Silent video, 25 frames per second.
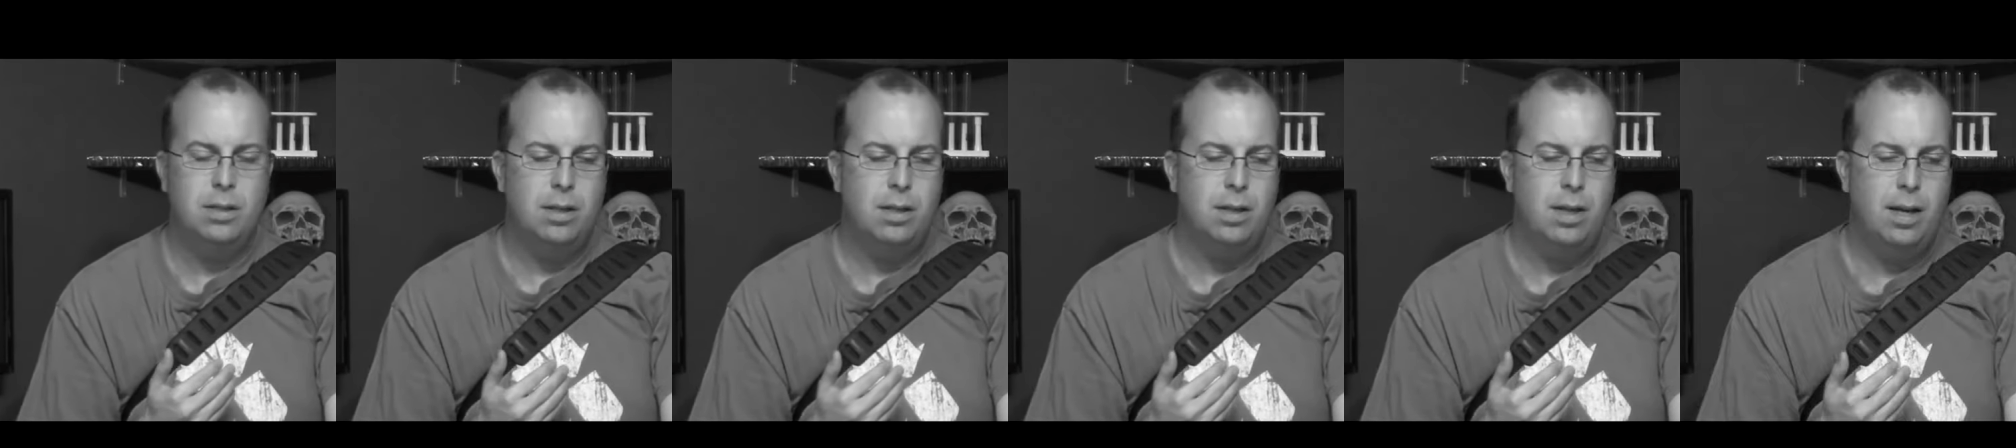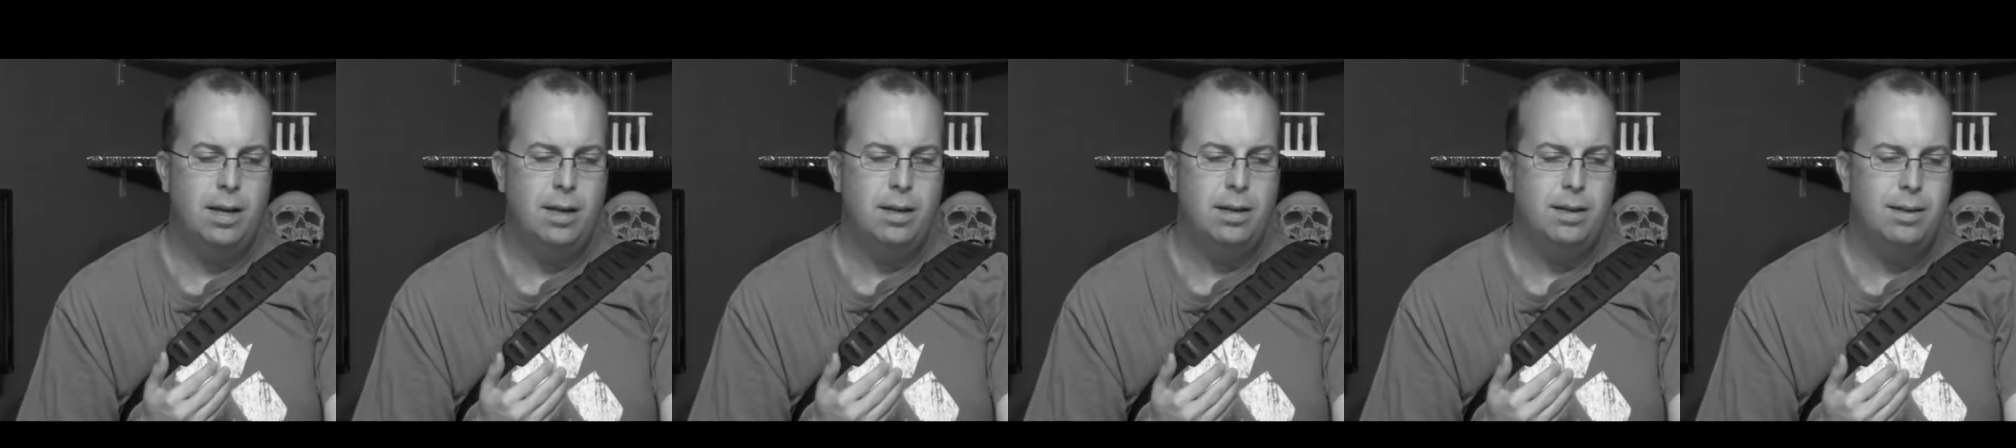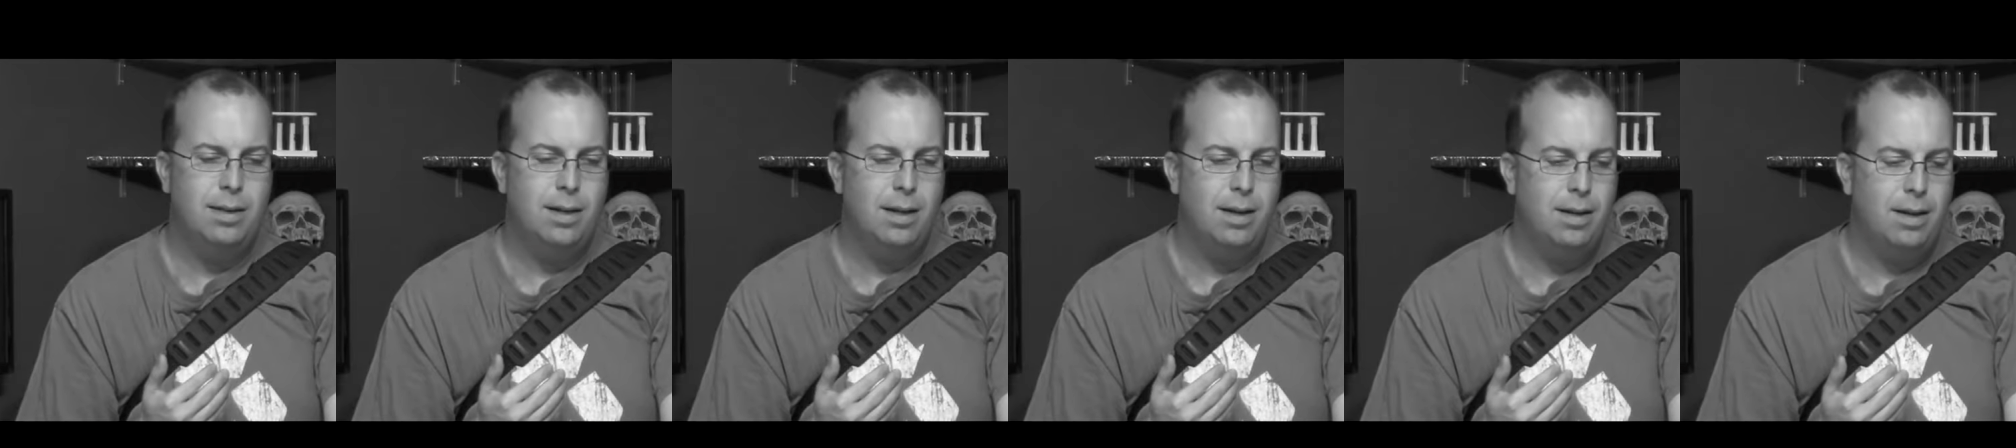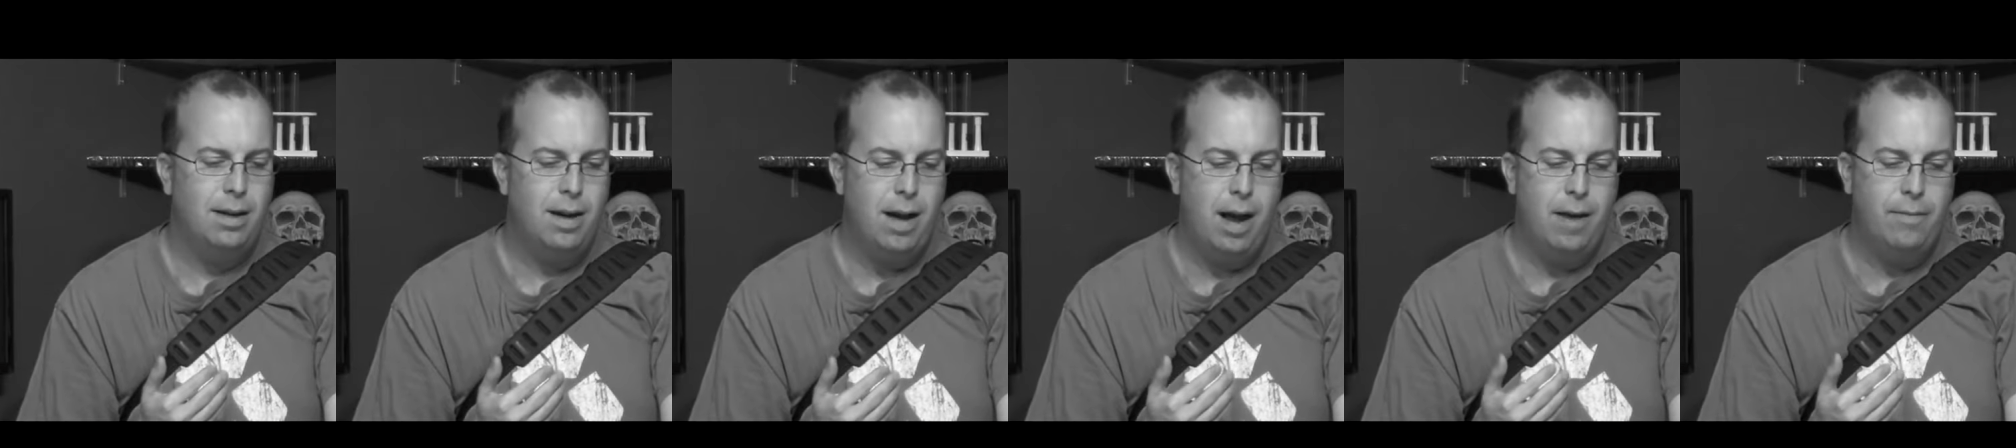and
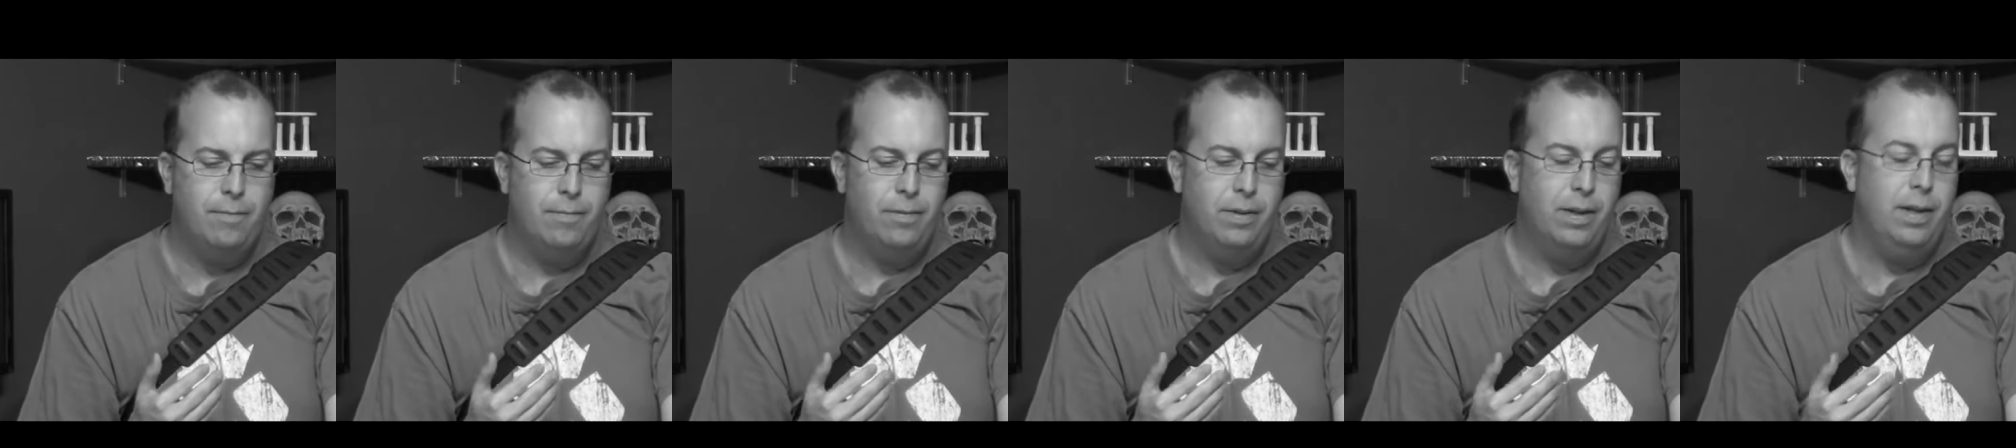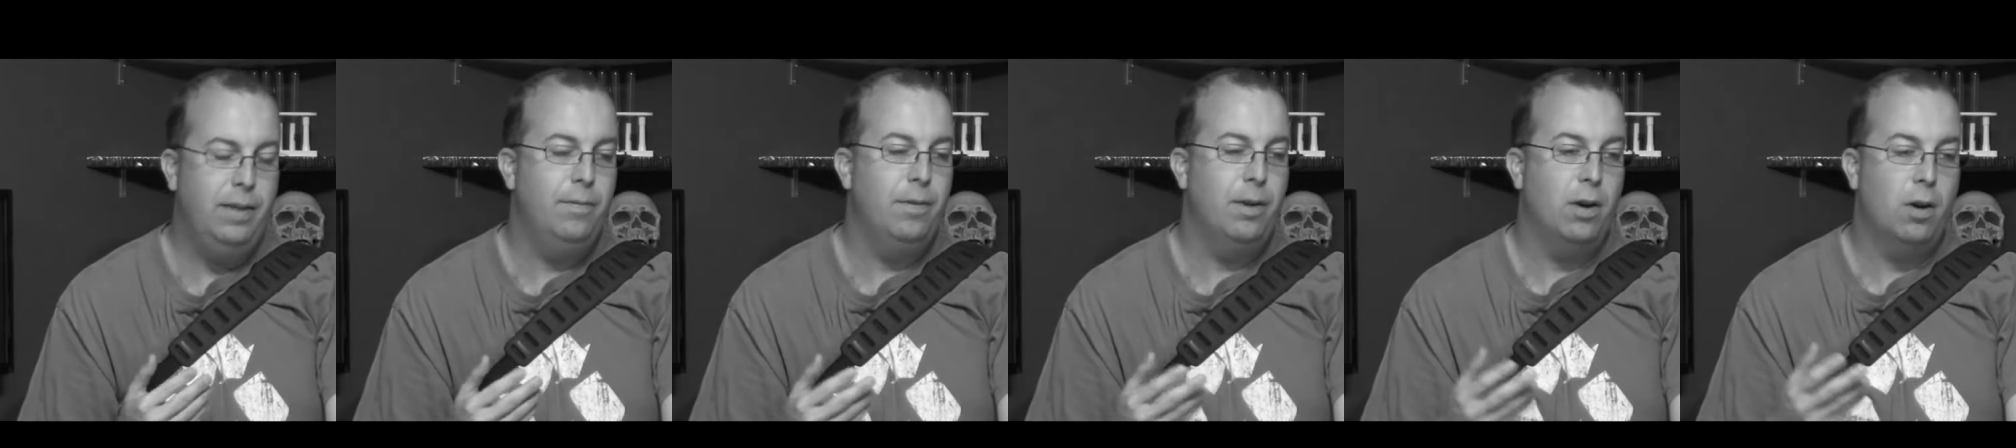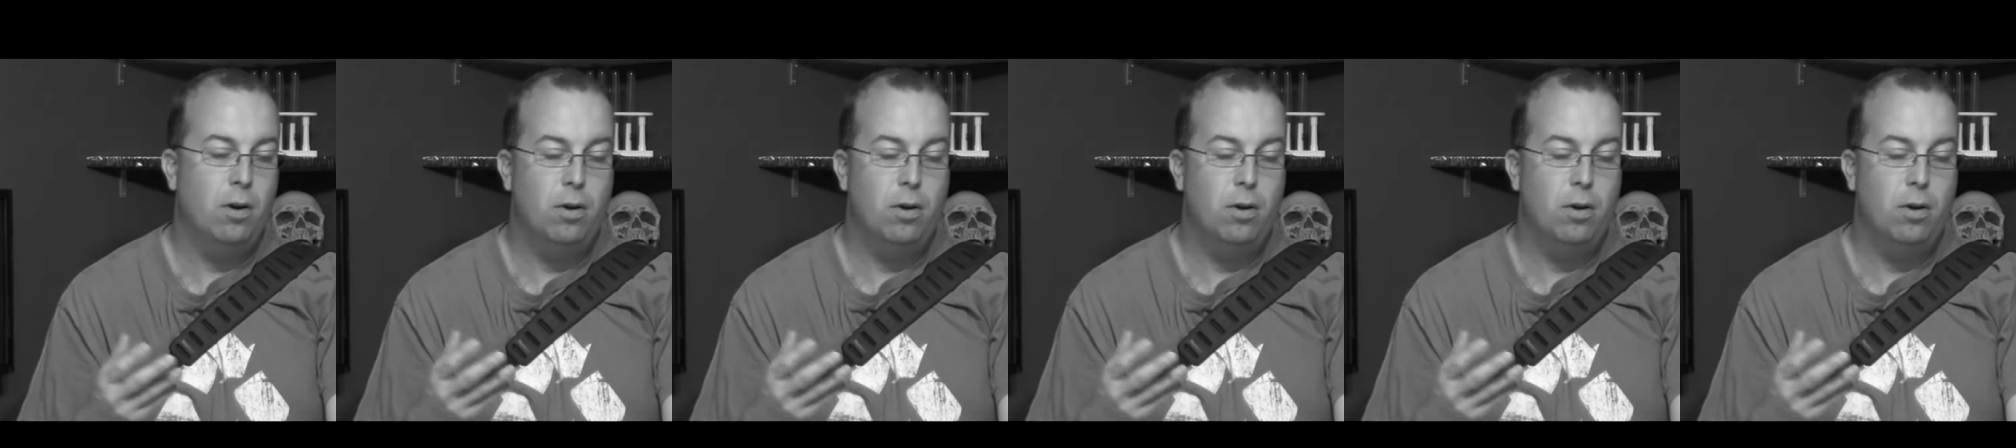I've even